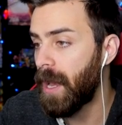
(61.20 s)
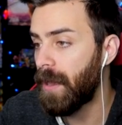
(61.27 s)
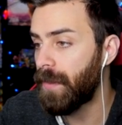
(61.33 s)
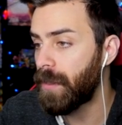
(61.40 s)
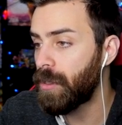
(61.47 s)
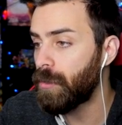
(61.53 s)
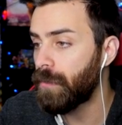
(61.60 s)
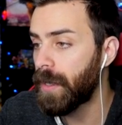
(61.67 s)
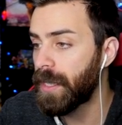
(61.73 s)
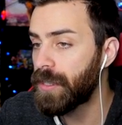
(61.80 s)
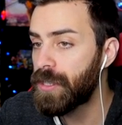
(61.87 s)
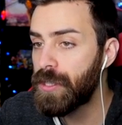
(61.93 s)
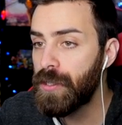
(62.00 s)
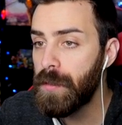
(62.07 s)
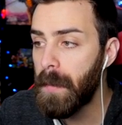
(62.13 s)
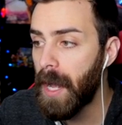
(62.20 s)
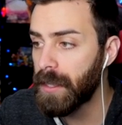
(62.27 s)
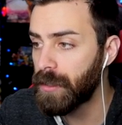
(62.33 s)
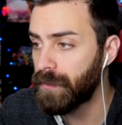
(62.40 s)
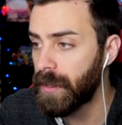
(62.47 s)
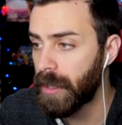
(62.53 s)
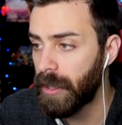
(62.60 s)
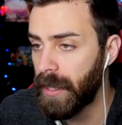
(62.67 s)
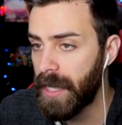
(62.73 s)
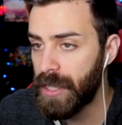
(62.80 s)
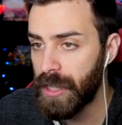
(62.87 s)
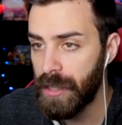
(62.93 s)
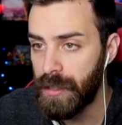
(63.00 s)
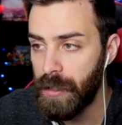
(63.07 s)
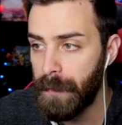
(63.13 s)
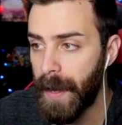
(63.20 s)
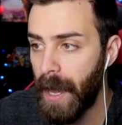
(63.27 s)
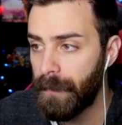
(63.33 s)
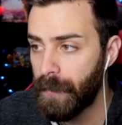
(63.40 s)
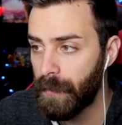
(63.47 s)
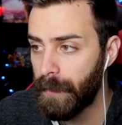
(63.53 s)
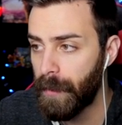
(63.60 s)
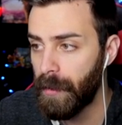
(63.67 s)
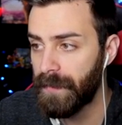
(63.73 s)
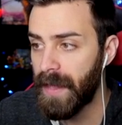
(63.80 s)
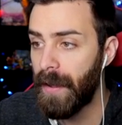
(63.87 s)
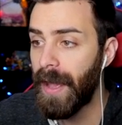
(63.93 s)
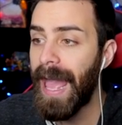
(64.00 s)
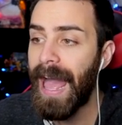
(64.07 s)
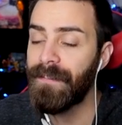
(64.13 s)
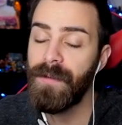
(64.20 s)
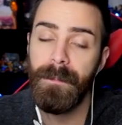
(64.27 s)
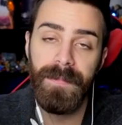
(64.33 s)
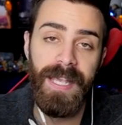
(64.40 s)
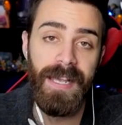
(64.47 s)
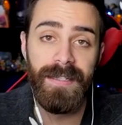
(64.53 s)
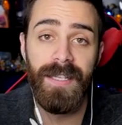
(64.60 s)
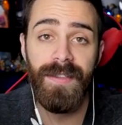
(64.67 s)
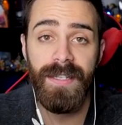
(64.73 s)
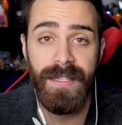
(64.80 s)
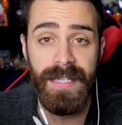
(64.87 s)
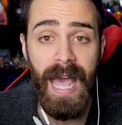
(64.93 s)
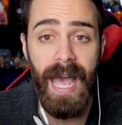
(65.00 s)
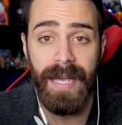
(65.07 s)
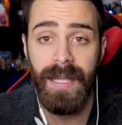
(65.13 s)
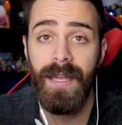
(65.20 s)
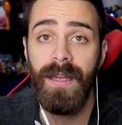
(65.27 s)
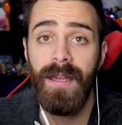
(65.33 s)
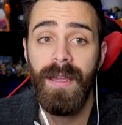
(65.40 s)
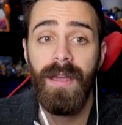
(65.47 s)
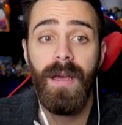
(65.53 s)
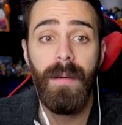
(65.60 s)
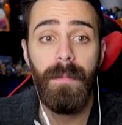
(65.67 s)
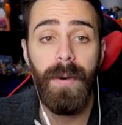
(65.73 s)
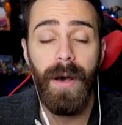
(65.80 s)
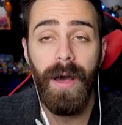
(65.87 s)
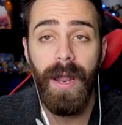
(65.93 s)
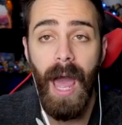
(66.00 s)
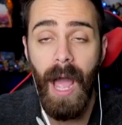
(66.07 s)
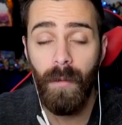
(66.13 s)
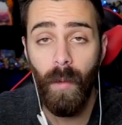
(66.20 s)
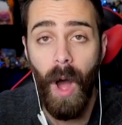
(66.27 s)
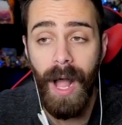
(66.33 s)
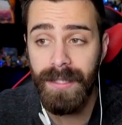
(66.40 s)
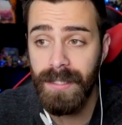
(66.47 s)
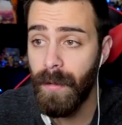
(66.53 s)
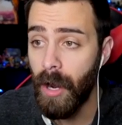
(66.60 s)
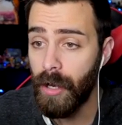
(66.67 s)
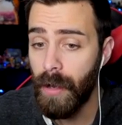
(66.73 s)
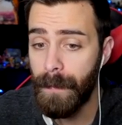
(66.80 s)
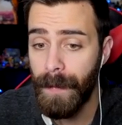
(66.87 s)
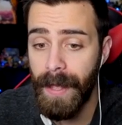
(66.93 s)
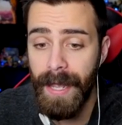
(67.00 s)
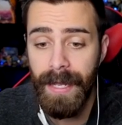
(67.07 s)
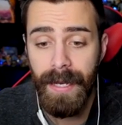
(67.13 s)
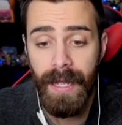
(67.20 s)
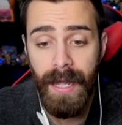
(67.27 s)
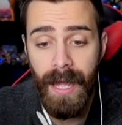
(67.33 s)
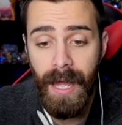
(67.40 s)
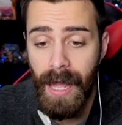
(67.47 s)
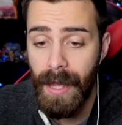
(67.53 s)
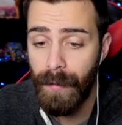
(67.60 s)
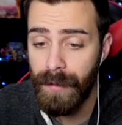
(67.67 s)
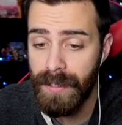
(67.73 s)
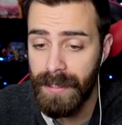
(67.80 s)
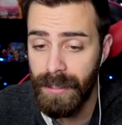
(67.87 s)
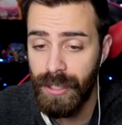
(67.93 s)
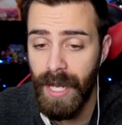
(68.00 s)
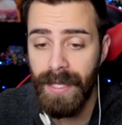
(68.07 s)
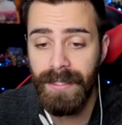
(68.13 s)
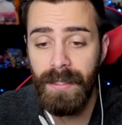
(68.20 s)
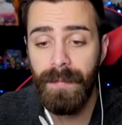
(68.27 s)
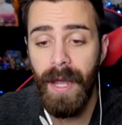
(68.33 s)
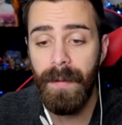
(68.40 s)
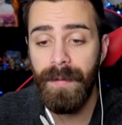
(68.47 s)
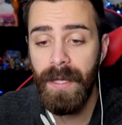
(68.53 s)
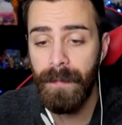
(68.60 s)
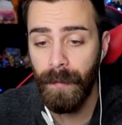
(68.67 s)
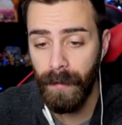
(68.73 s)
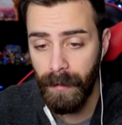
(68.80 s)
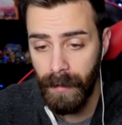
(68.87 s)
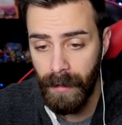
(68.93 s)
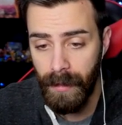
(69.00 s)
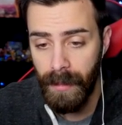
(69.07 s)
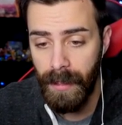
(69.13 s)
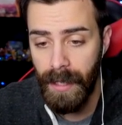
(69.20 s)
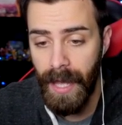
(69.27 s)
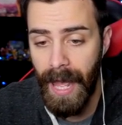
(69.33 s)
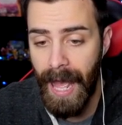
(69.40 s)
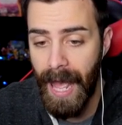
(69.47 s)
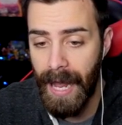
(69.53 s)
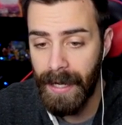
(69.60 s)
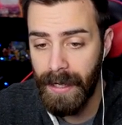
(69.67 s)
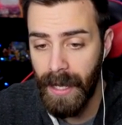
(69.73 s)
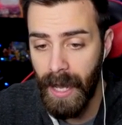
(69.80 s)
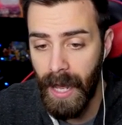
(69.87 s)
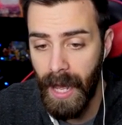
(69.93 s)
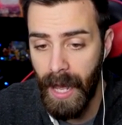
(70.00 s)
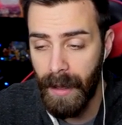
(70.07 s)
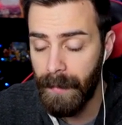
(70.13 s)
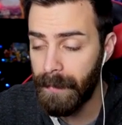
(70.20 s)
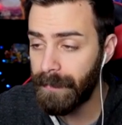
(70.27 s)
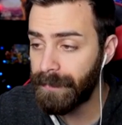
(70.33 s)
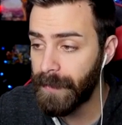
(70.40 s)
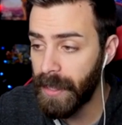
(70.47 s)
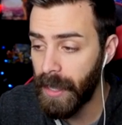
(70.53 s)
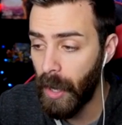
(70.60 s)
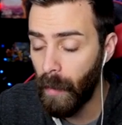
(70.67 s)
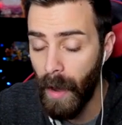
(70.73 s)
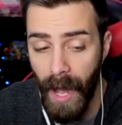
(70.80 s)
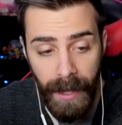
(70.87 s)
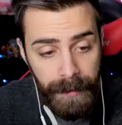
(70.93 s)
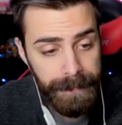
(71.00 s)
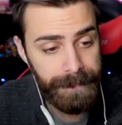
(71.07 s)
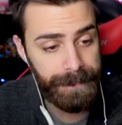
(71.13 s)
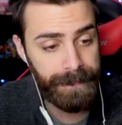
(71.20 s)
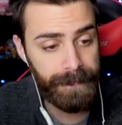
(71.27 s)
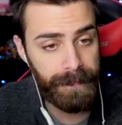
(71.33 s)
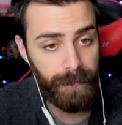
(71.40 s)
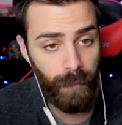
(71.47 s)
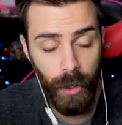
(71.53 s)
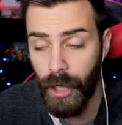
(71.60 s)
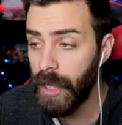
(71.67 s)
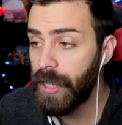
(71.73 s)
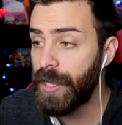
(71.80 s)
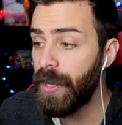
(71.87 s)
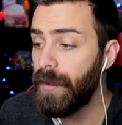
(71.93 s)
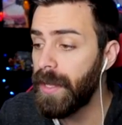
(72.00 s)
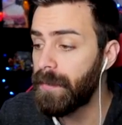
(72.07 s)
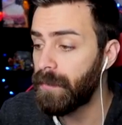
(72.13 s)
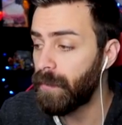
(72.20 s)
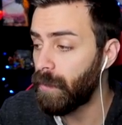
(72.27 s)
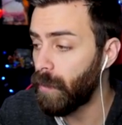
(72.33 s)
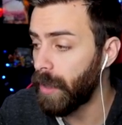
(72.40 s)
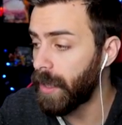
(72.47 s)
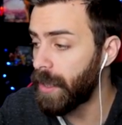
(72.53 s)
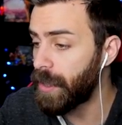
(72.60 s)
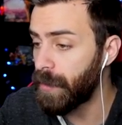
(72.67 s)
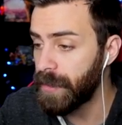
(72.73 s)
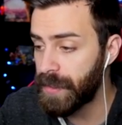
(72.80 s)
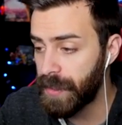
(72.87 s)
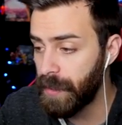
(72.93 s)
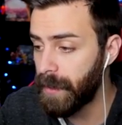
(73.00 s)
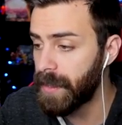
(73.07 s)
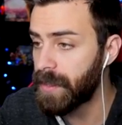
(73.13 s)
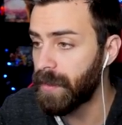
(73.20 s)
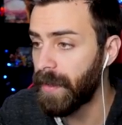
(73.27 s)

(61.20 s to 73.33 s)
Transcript: Uh, then you were running two Monster Reincarnation and two Powerful Rebirth. Now, I haven't tested this deck, but I watched Mario play it. It was suggested by people. And uh, you know what? We're going to do it. We're going to do it to it.